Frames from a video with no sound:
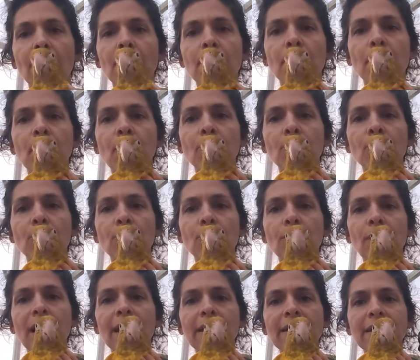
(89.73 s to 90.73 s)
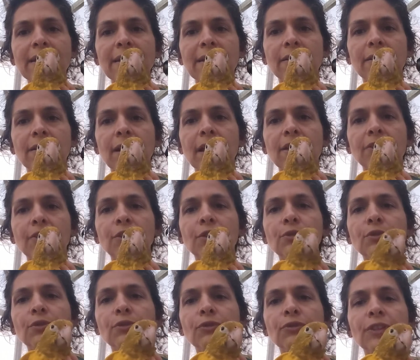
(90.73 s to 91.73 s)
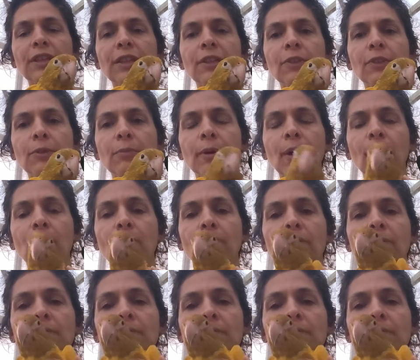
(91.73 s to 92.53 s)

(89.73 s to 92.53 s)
the bone right here, and you feel the bone.